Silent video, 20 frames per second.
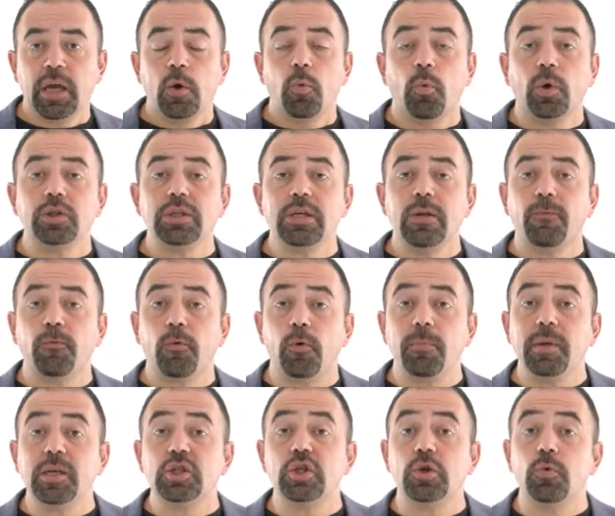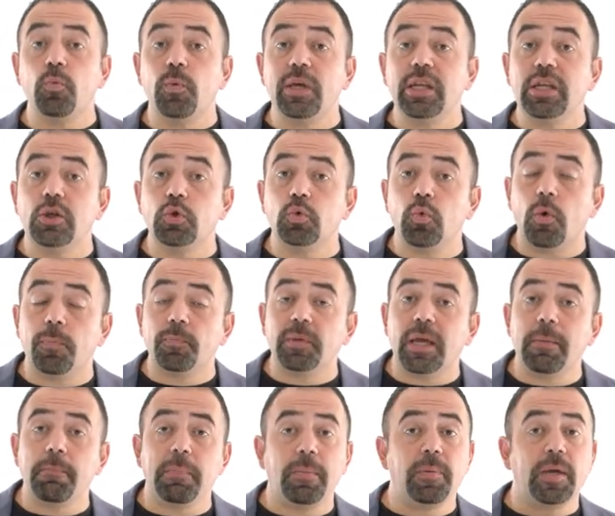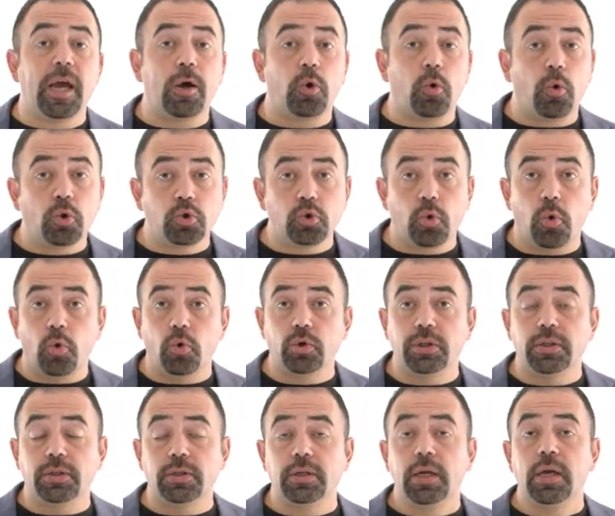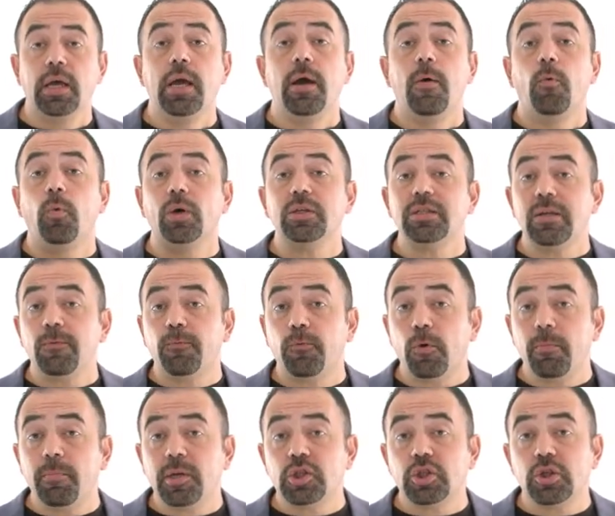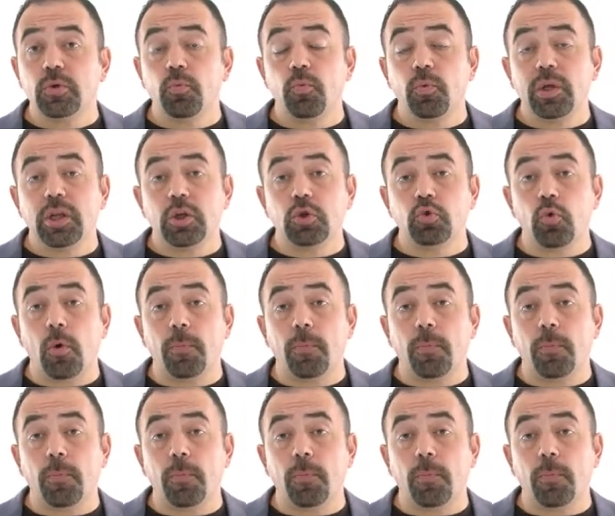what information we need to obtain, maybe a court order, what information we need to